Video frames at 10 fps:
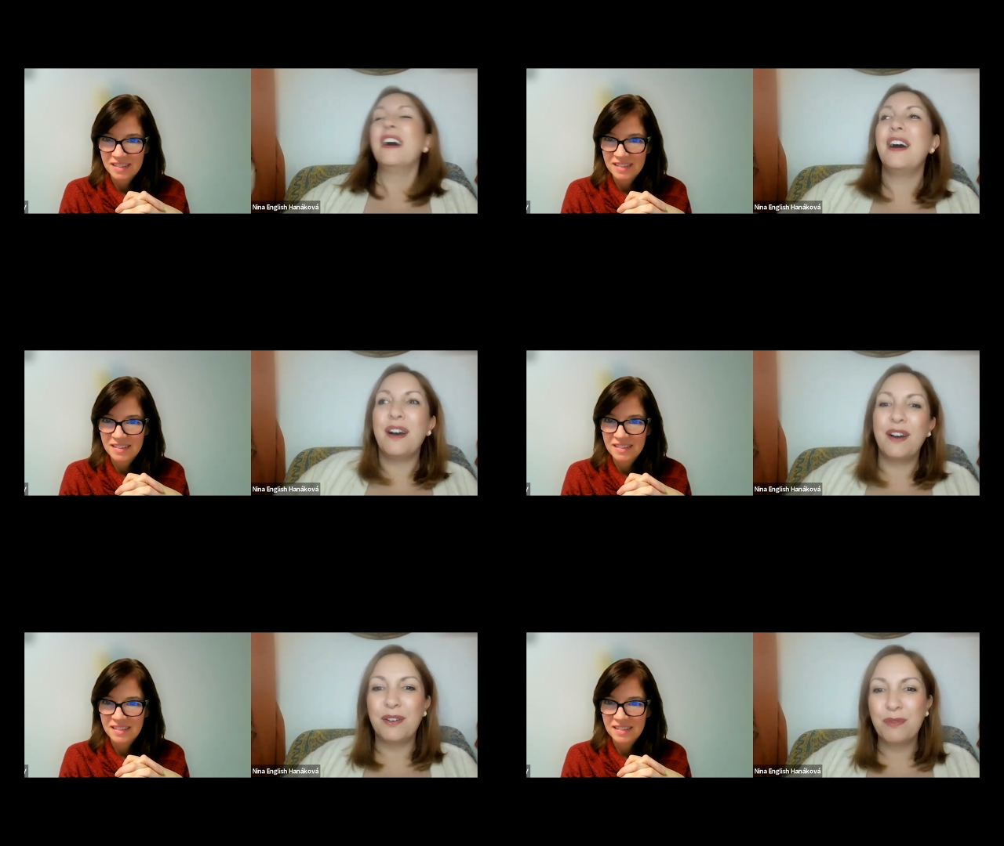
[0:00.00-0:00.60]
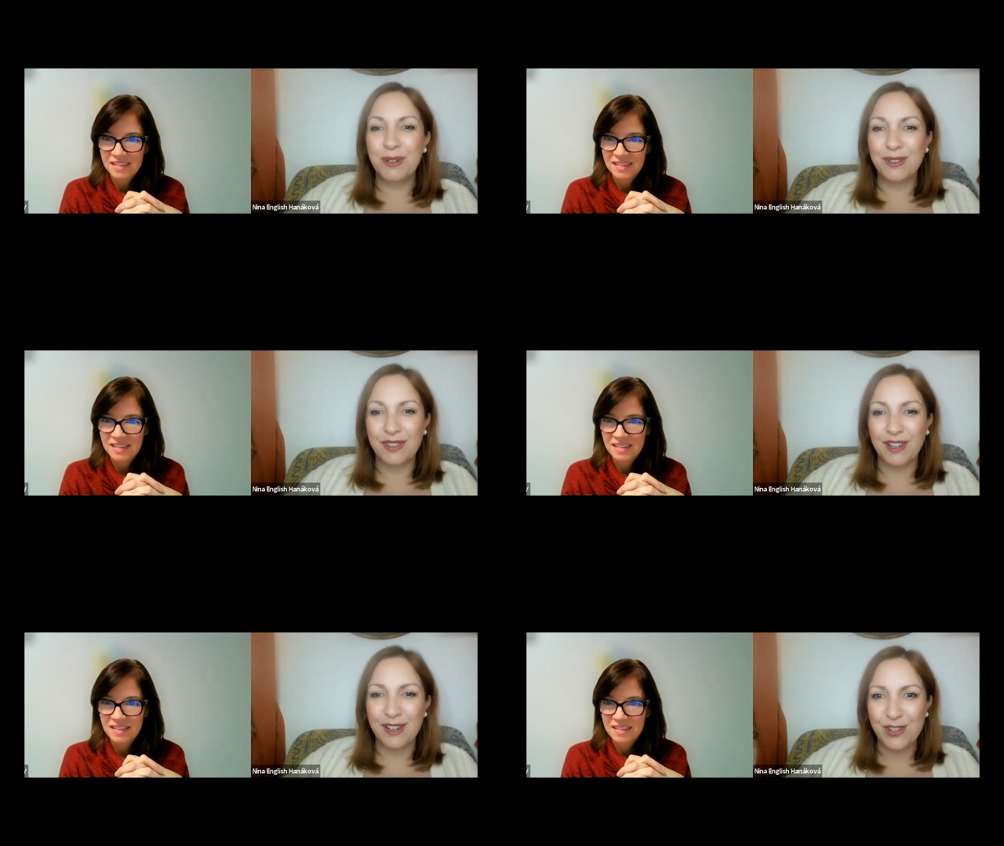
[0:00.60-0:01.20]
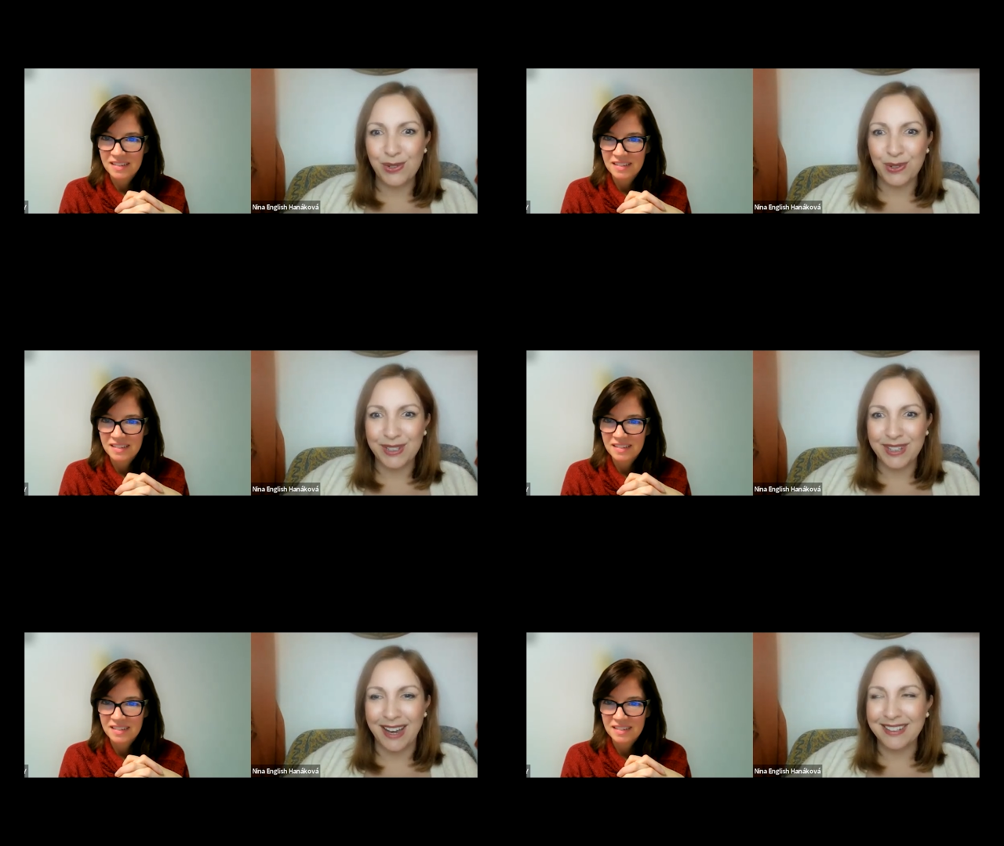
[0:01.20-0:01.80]
Speaker 1: uh, with uh,
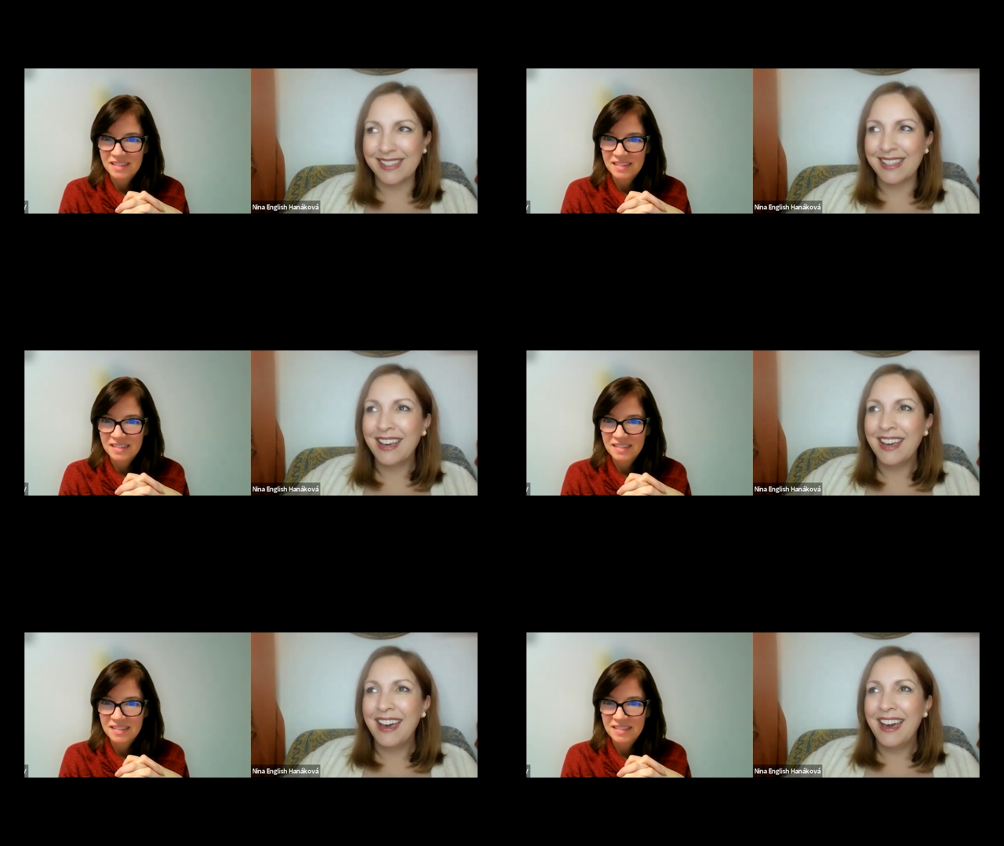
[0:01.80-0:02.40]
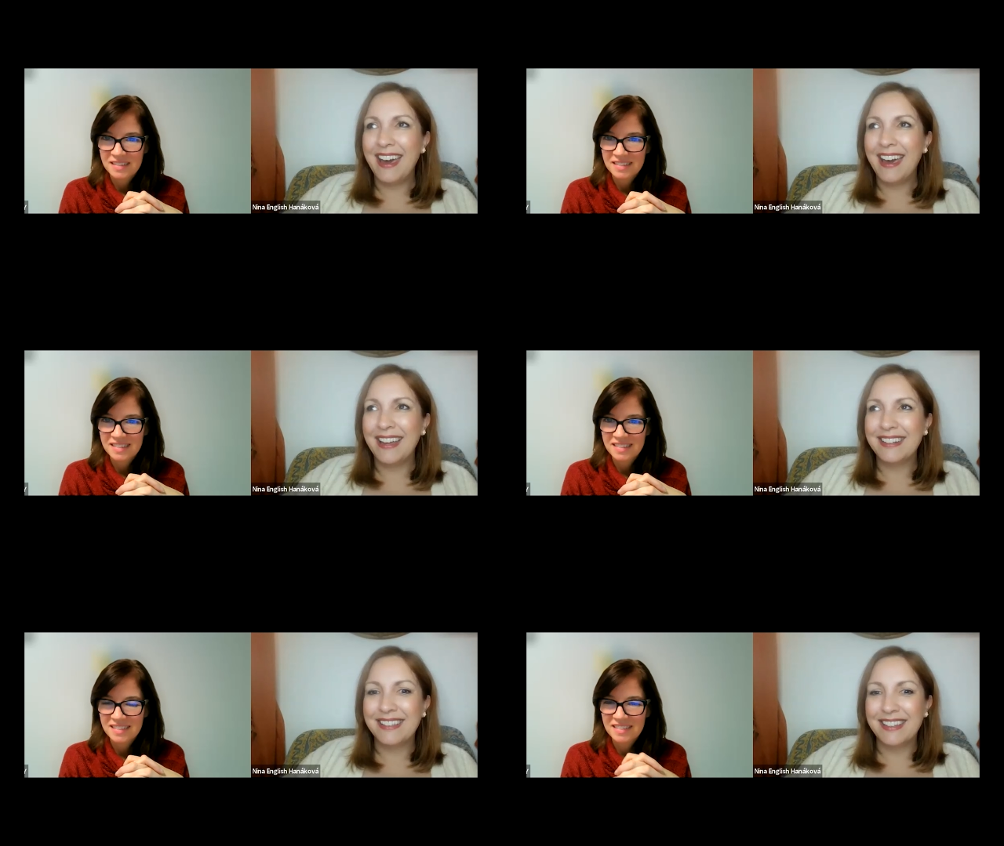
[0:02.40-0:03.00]
shortcuts. And